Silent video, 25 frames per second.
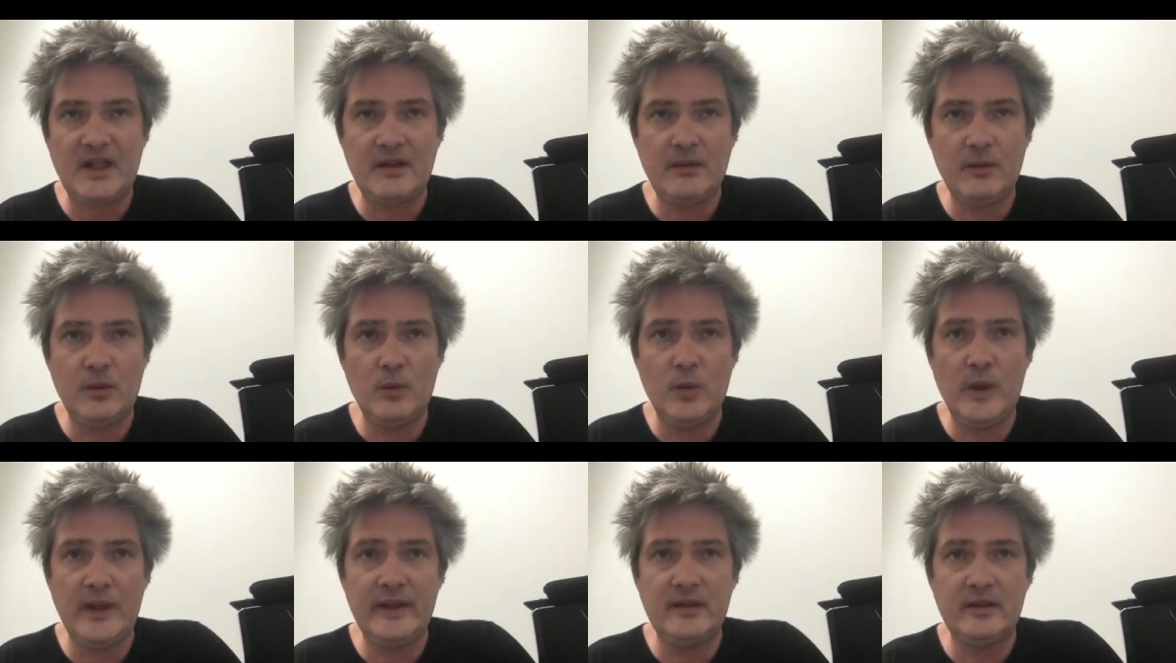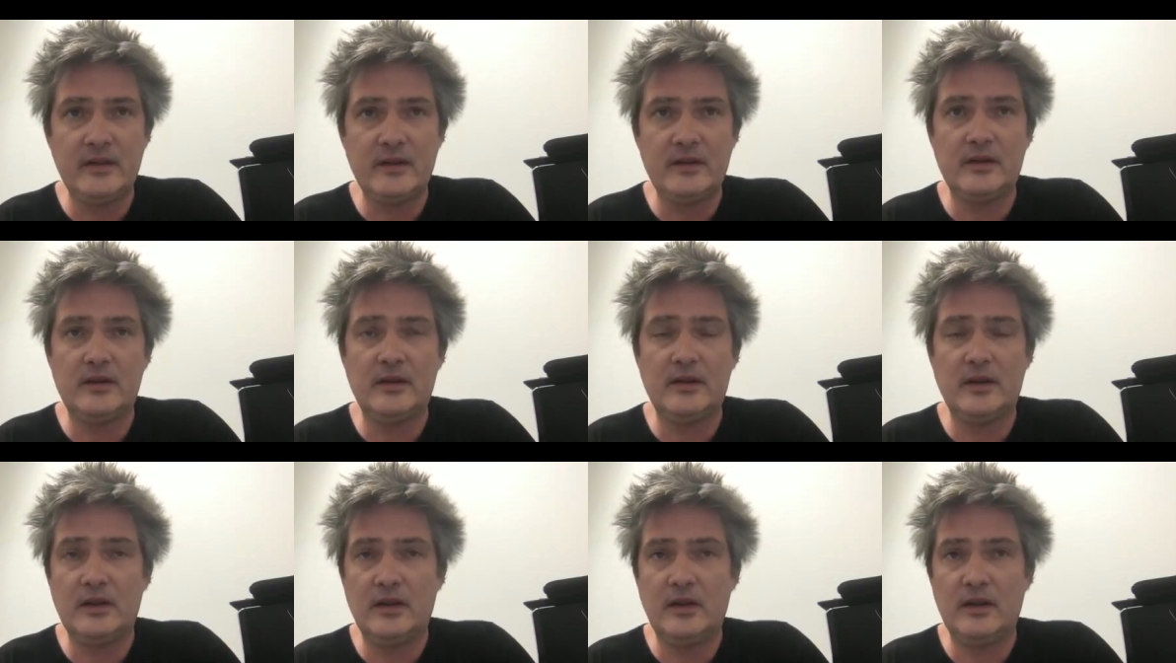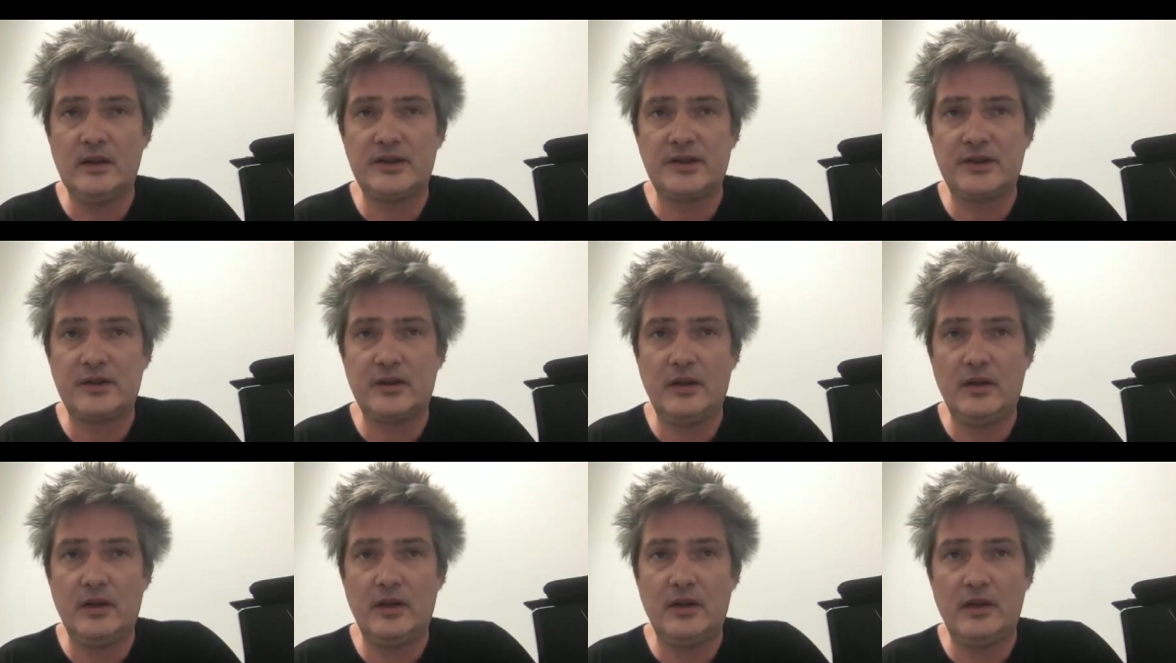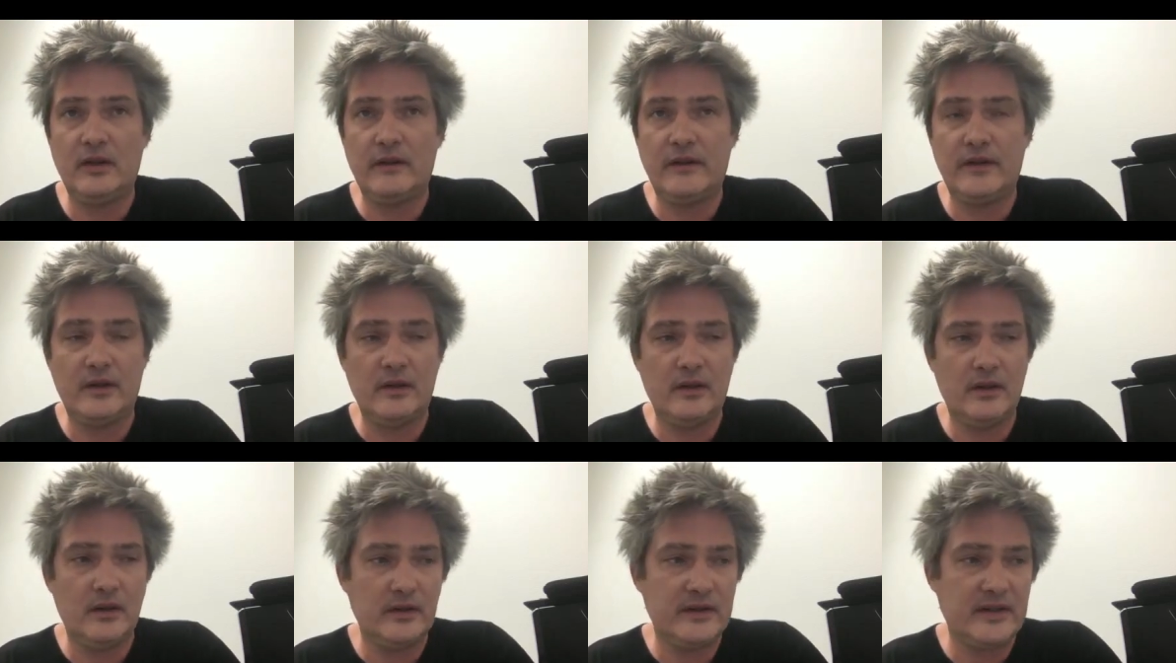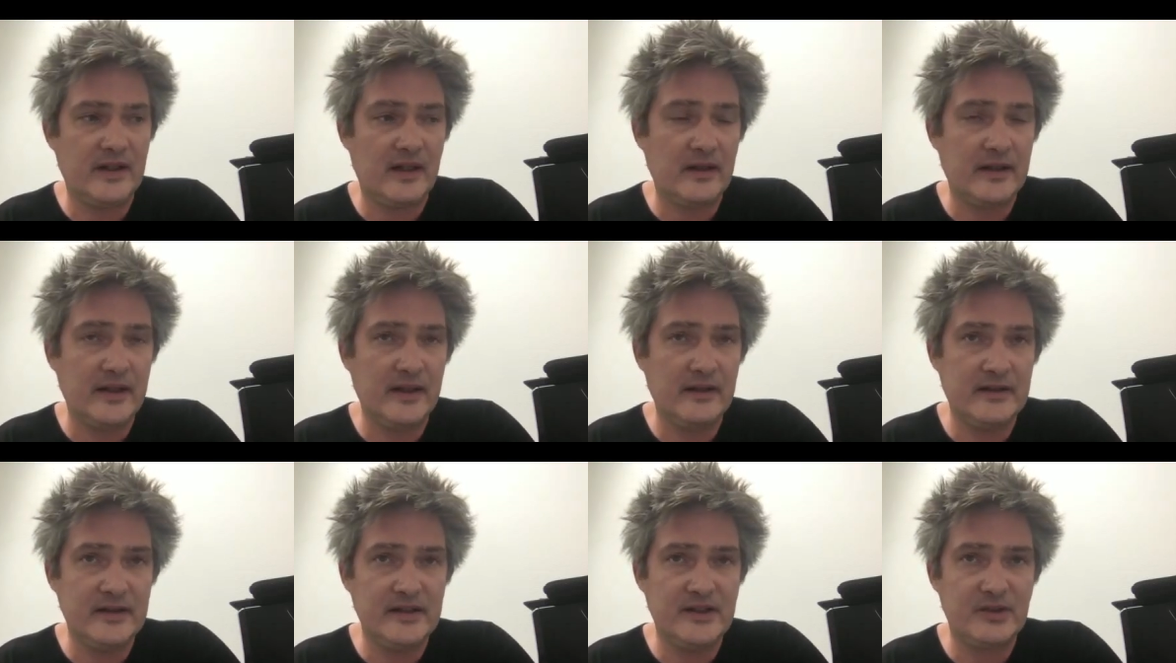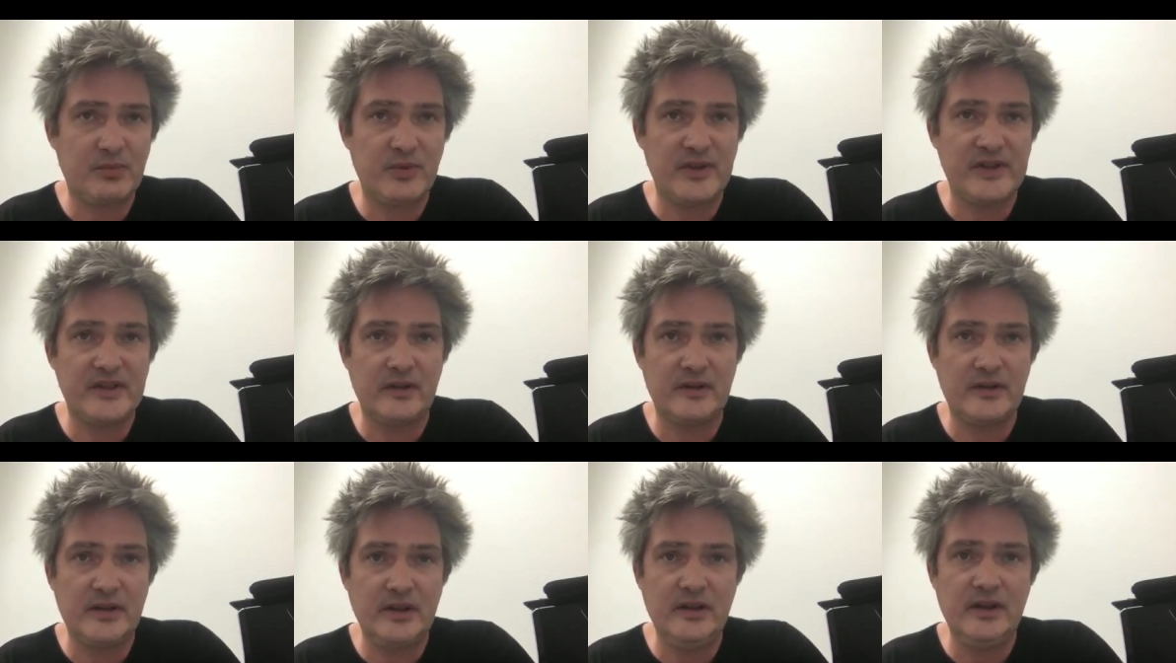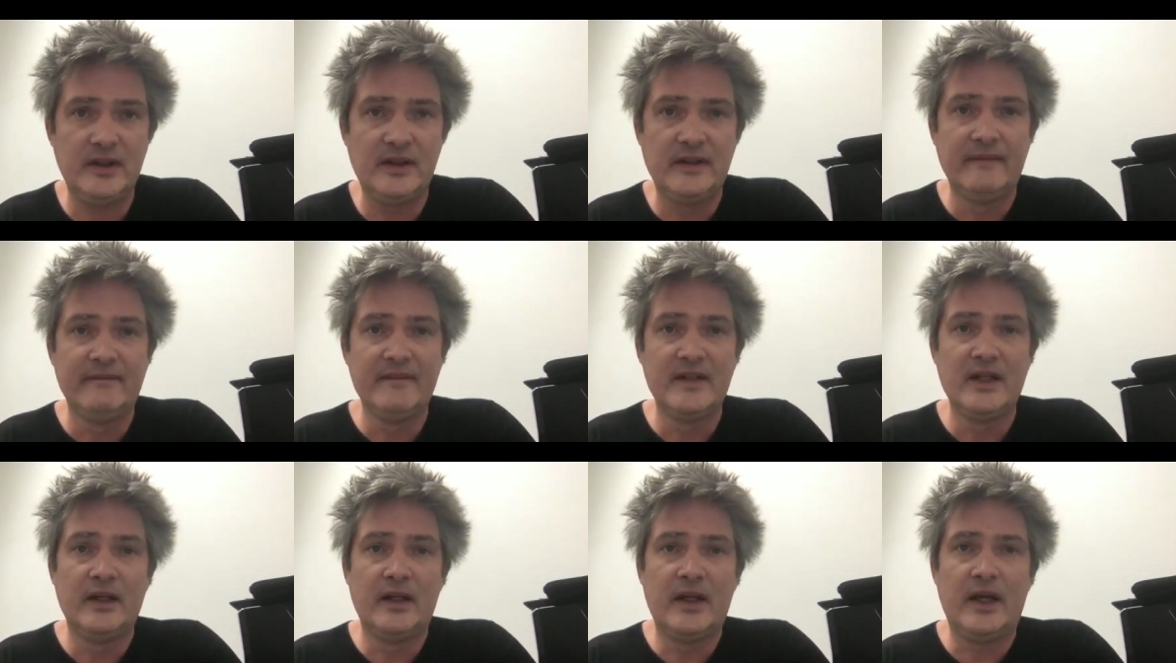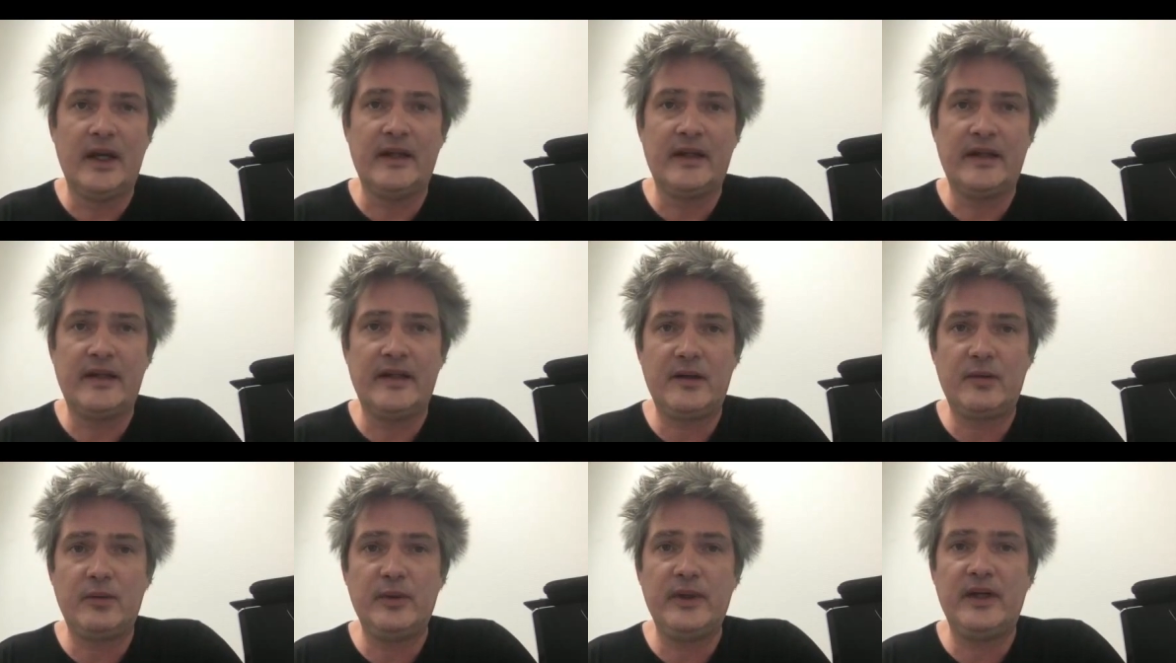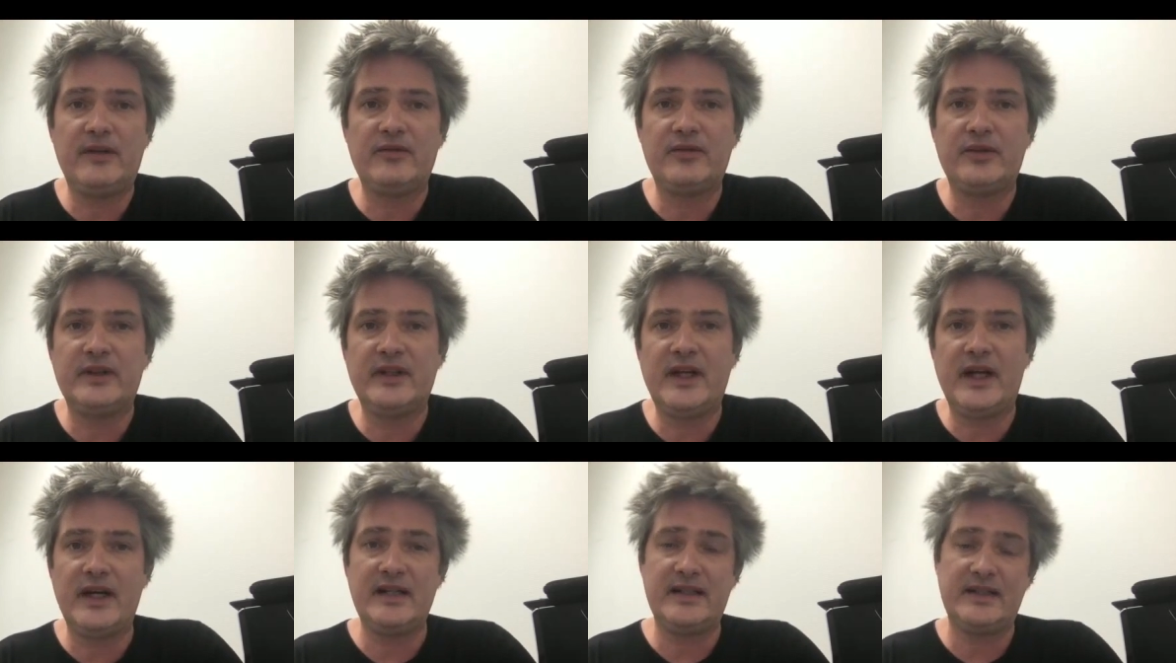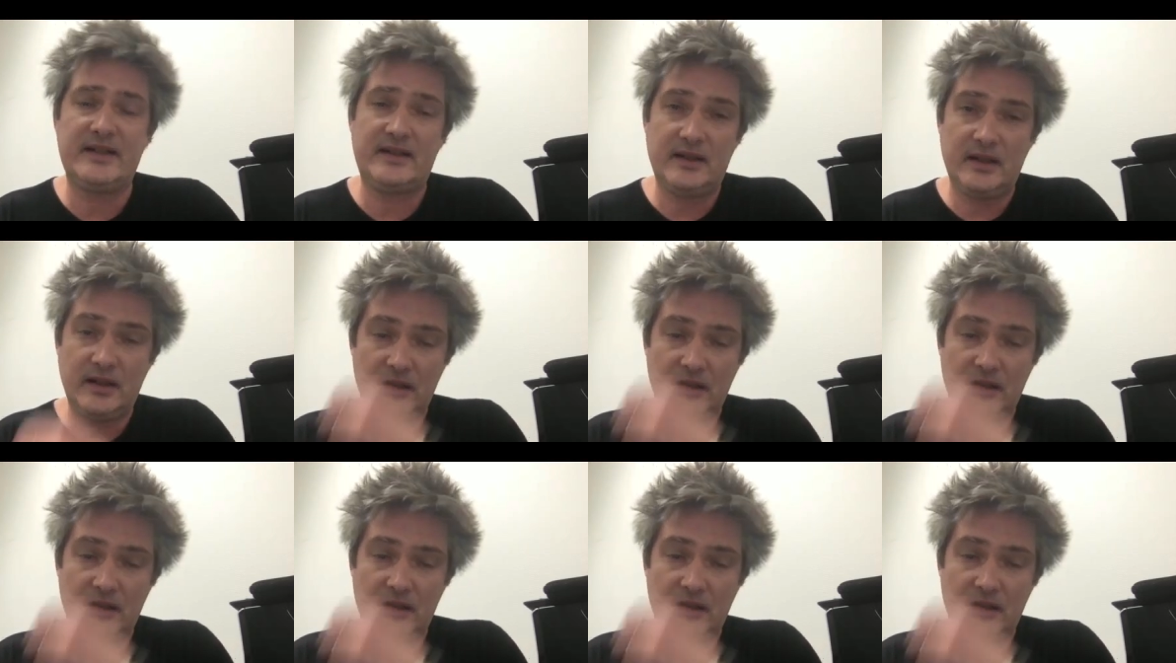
when the target is presented. And here we have a nice